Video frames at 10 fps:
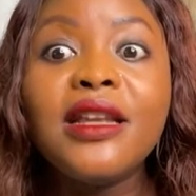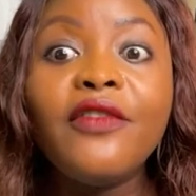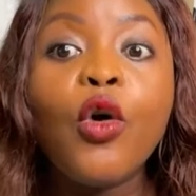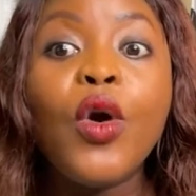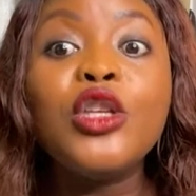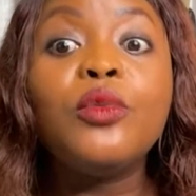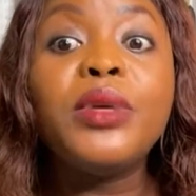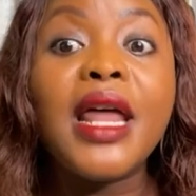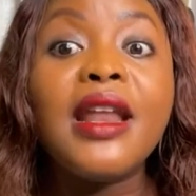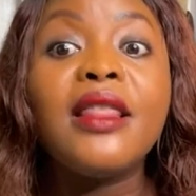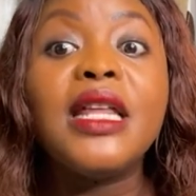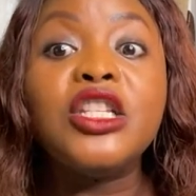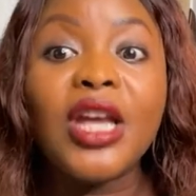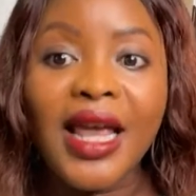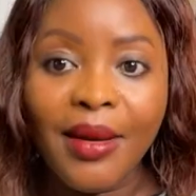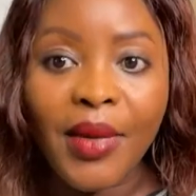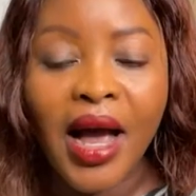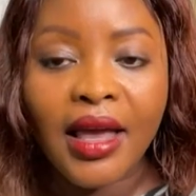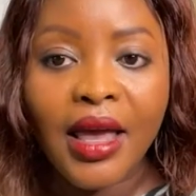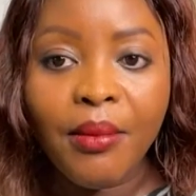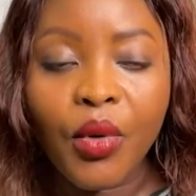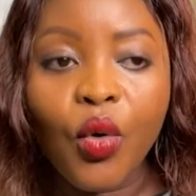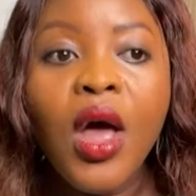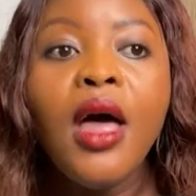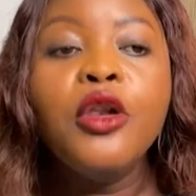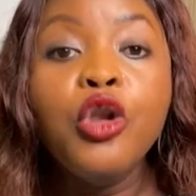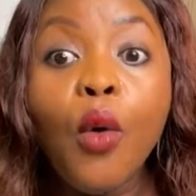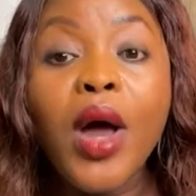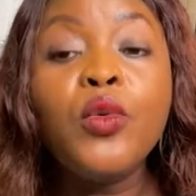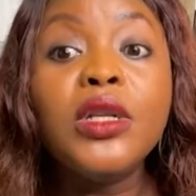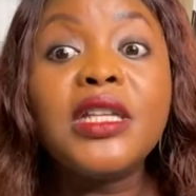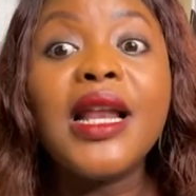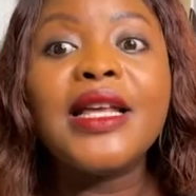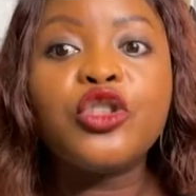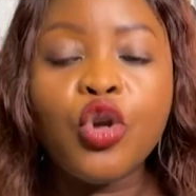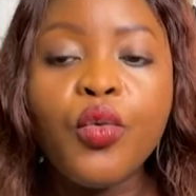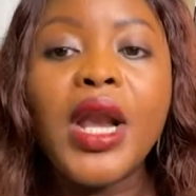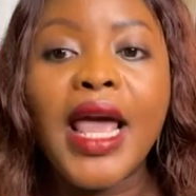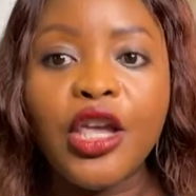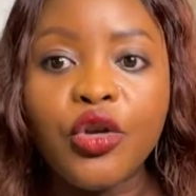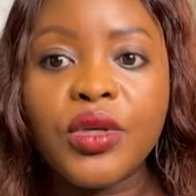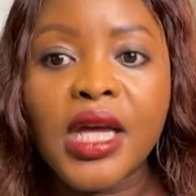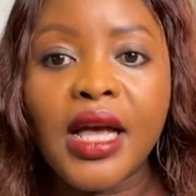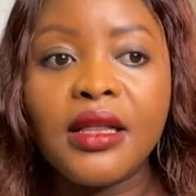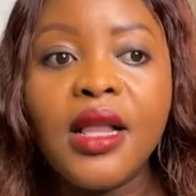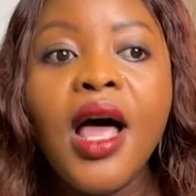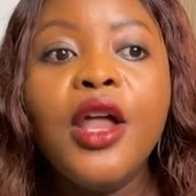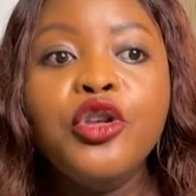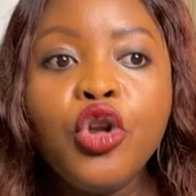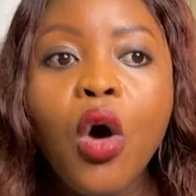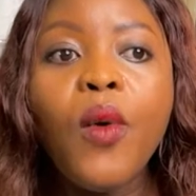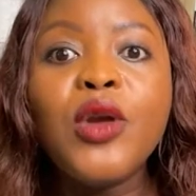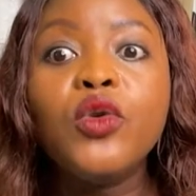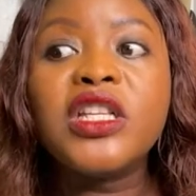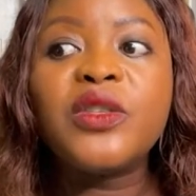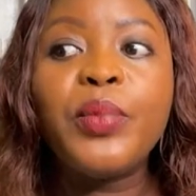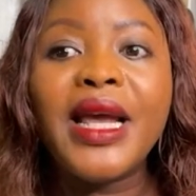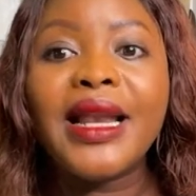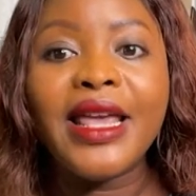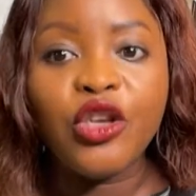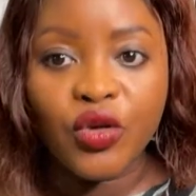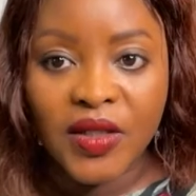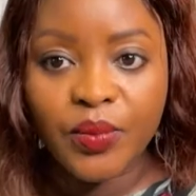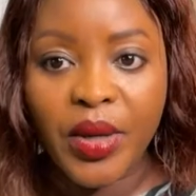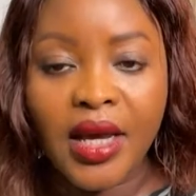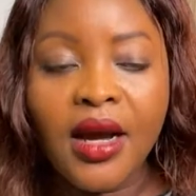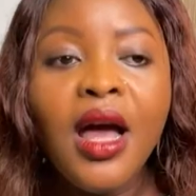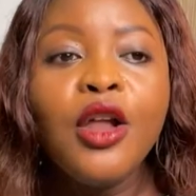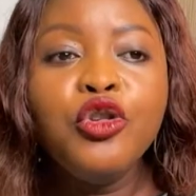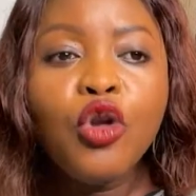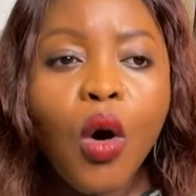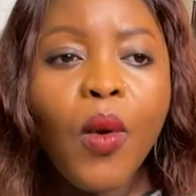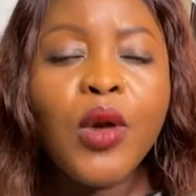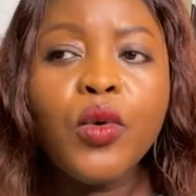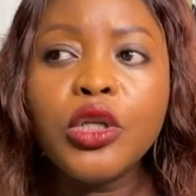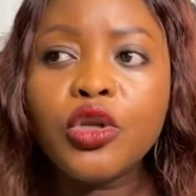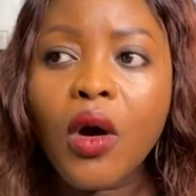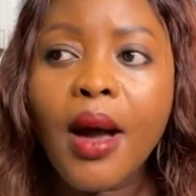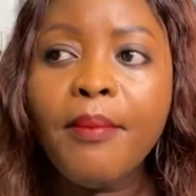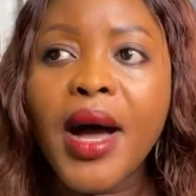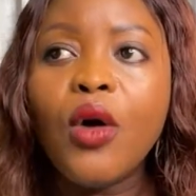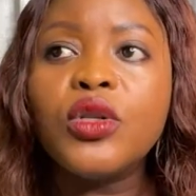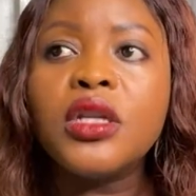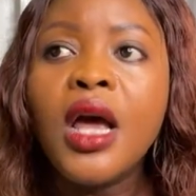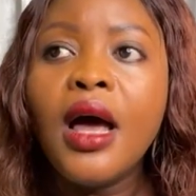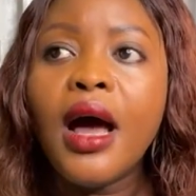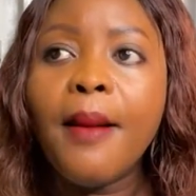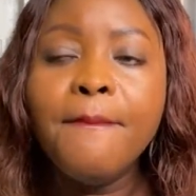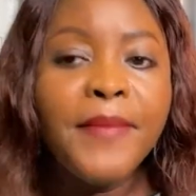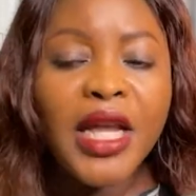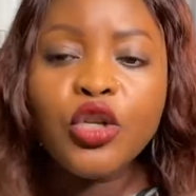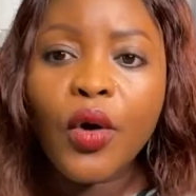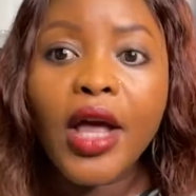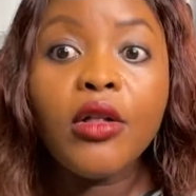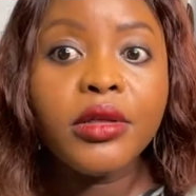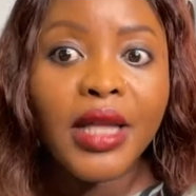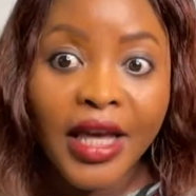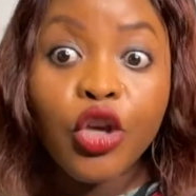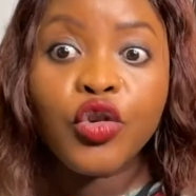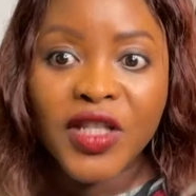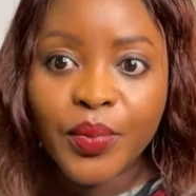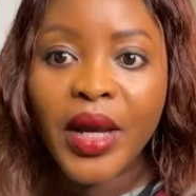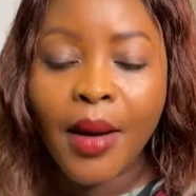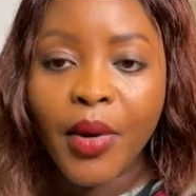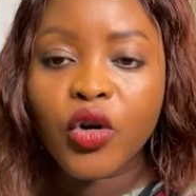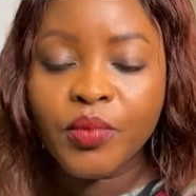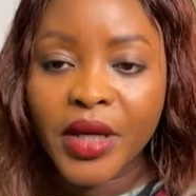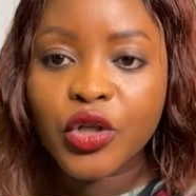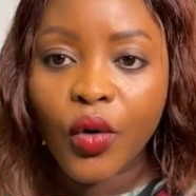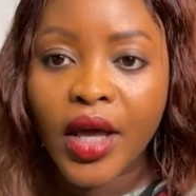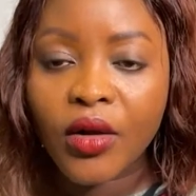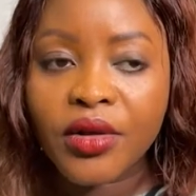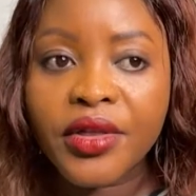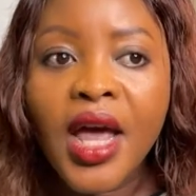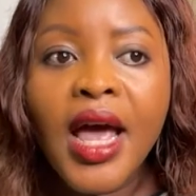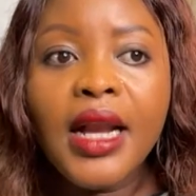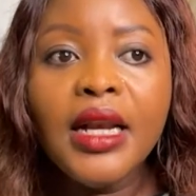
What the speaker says: There's never going to be another J.M. Kakembo. No one will tell a story like you tell. No one will speak like you speak. No one will talk about mental health like you speak about mental health.